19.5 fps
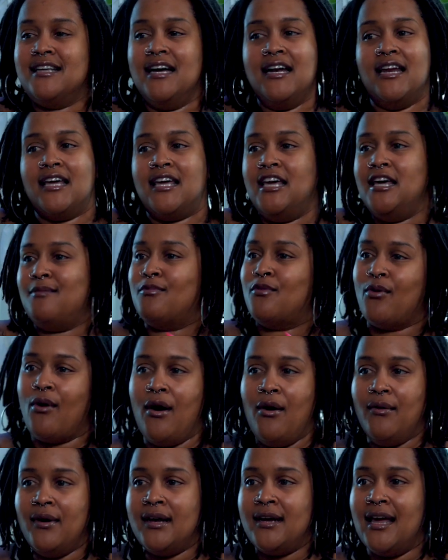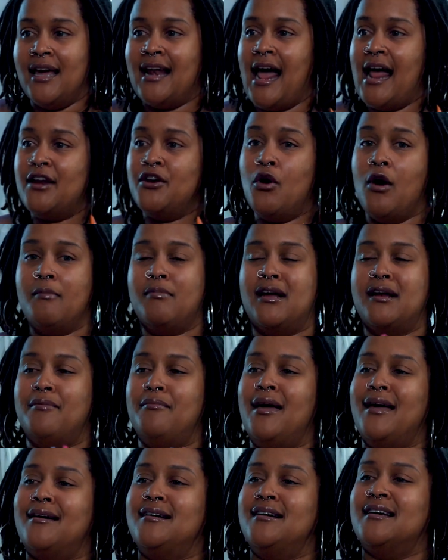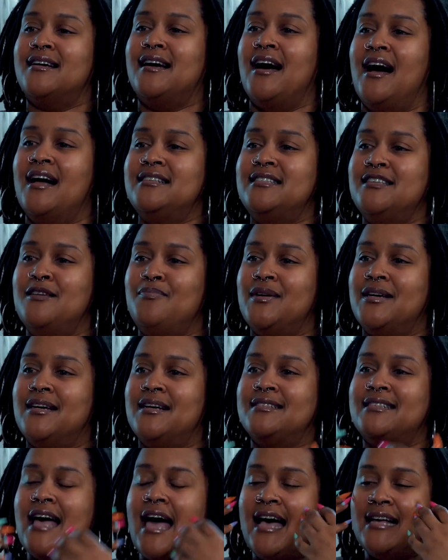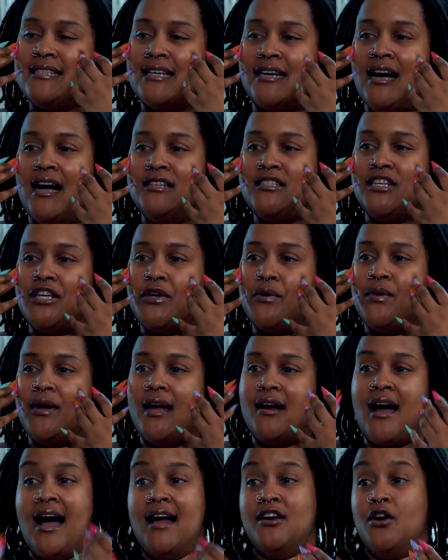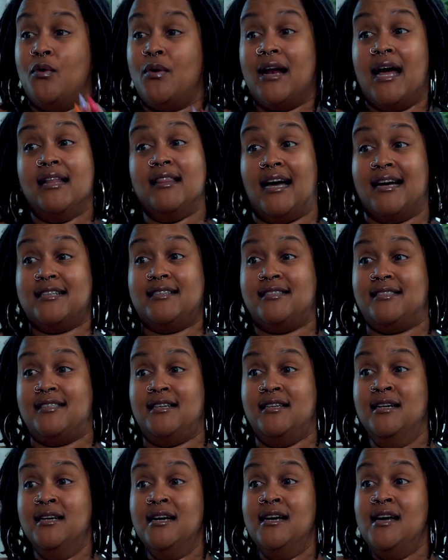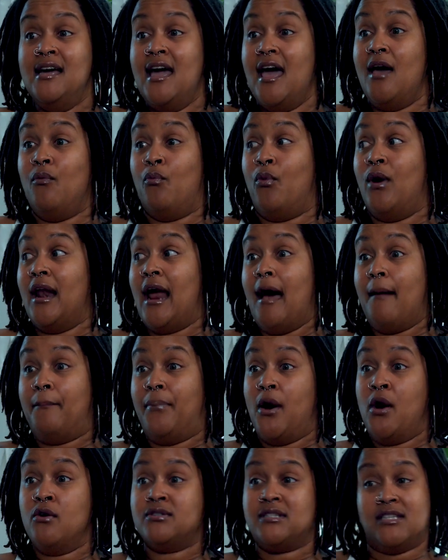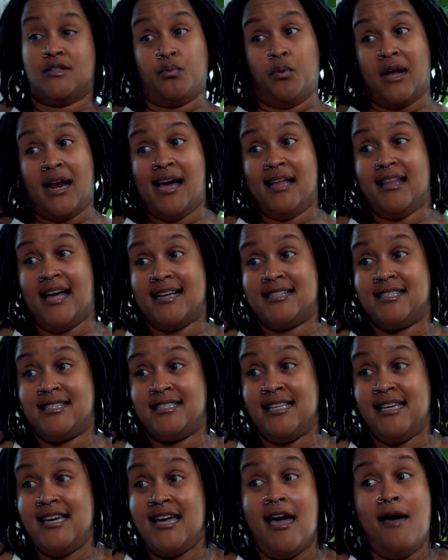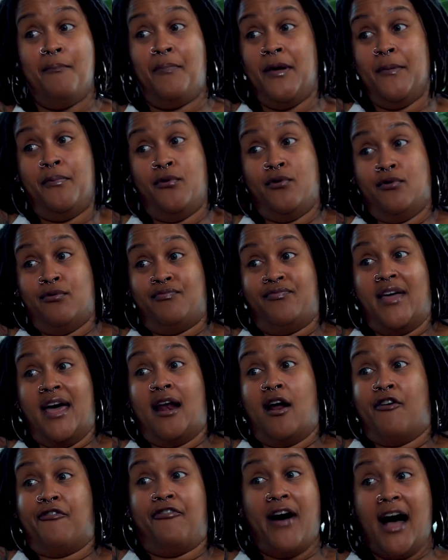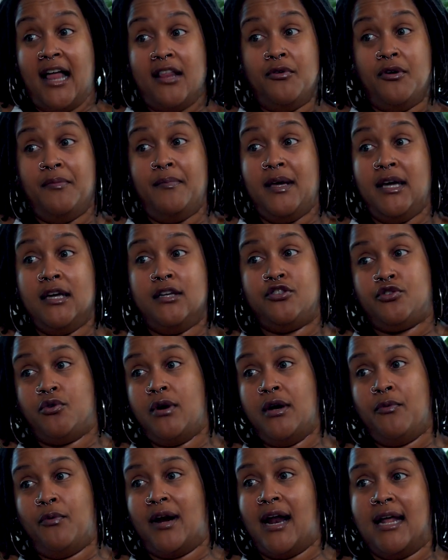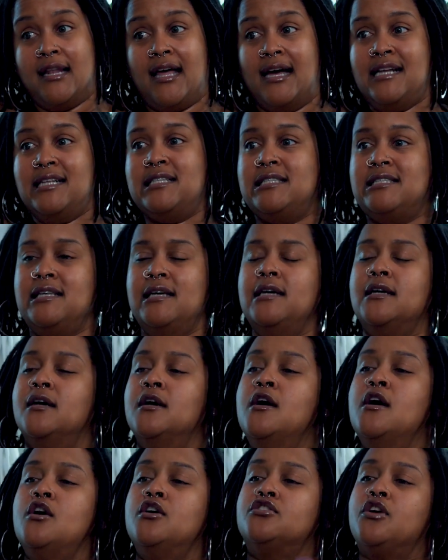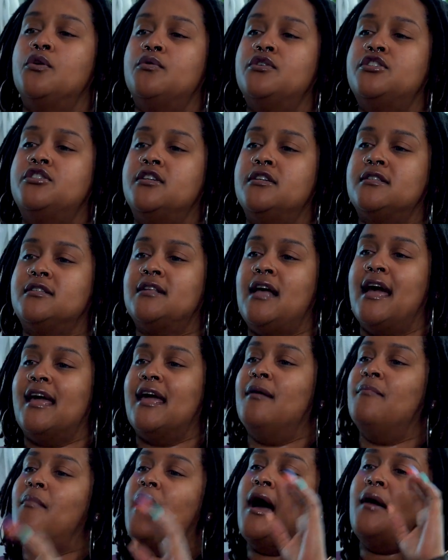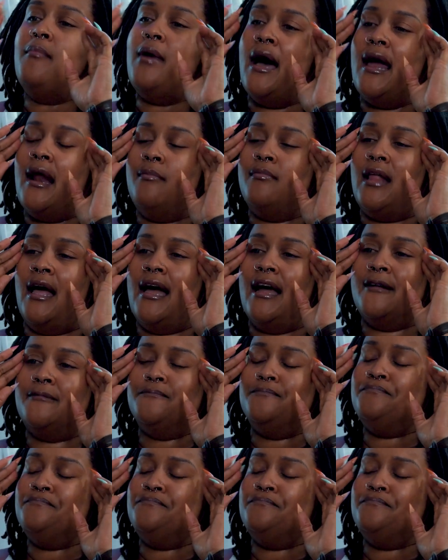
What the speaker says: going to keep growing. And I know I'm going to make good content because as a content creator, I know what I like to see. And what I post is what I like to see. And people that are following me enjoy what I like to see. So it's just like, in my mind, I'm like,